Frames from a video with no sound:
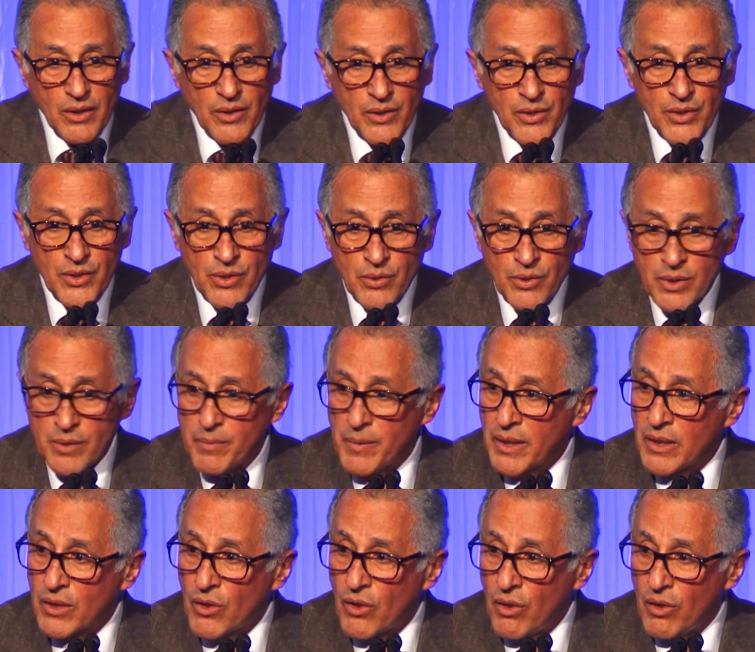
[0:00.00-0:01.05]
She was
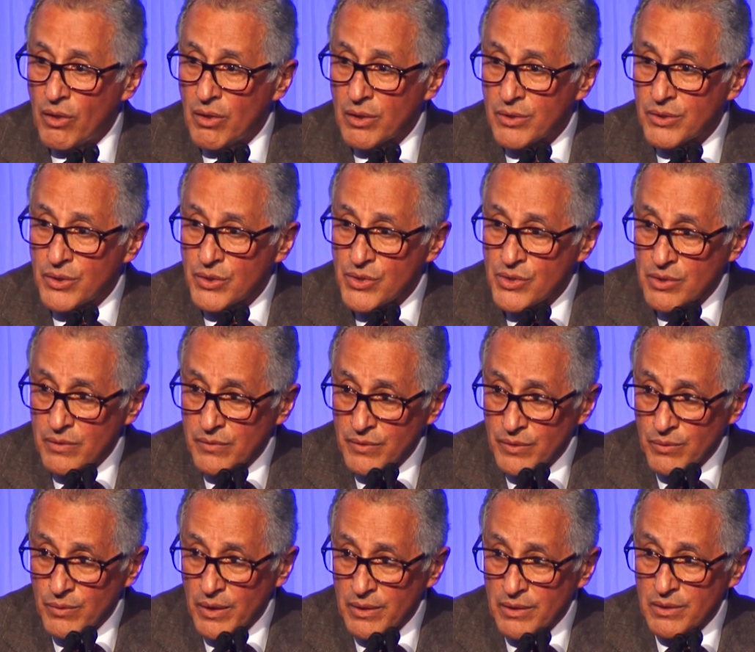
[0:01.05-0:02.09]
being called to serve the
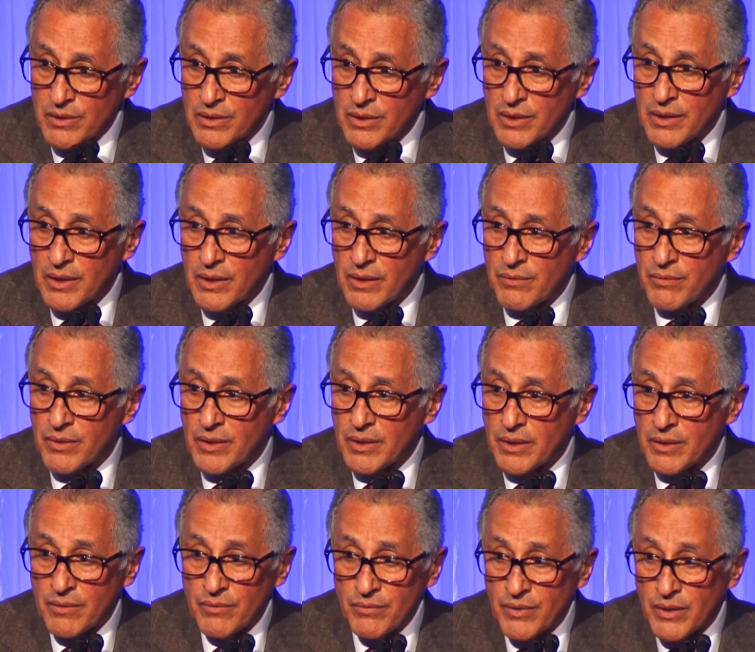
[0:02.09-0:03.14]
greater good in a
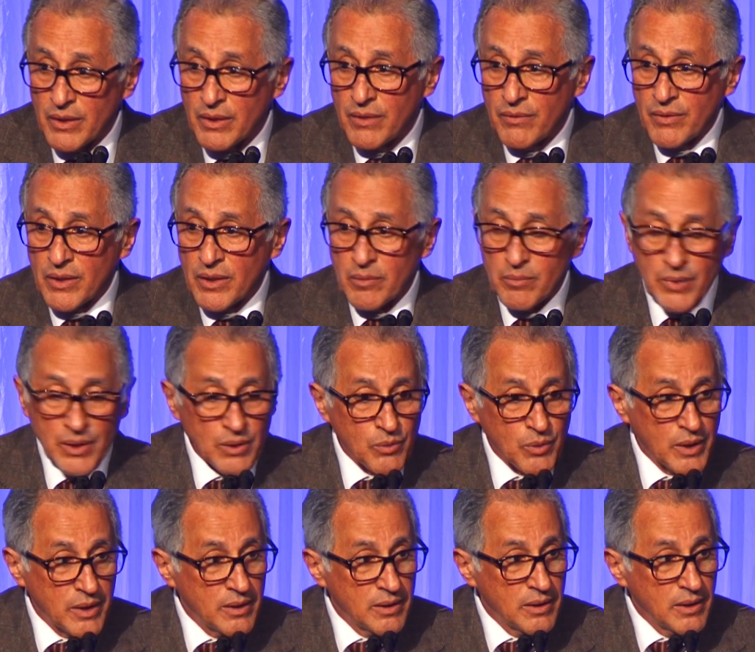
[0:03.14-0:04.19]
very, very big
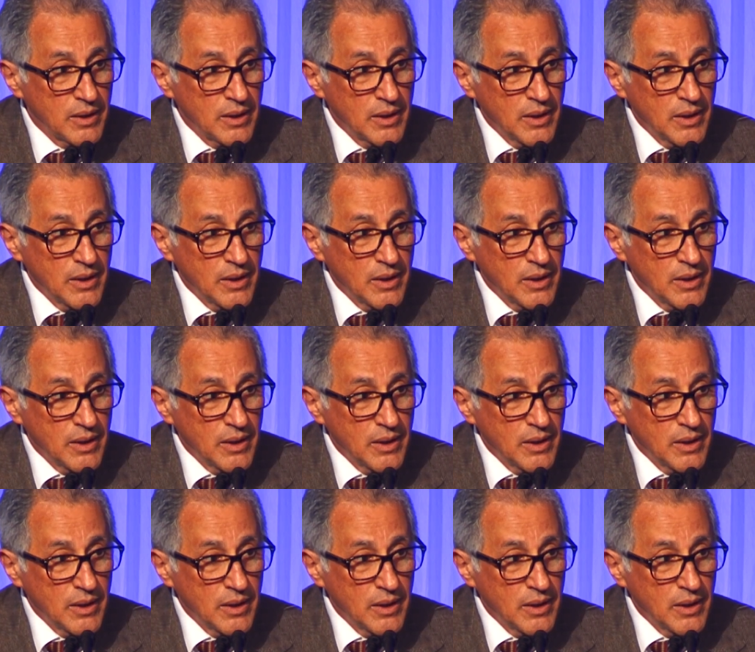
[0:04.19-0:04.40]
way.